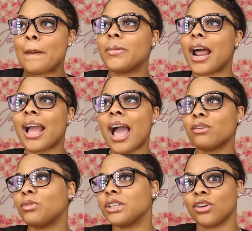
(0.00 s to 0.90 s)
but I kind
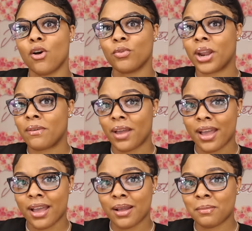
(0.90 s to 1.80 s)
of want to go for their
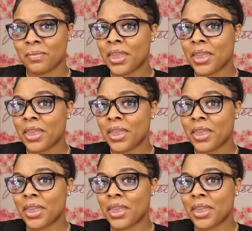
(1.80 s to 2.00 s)
vibe.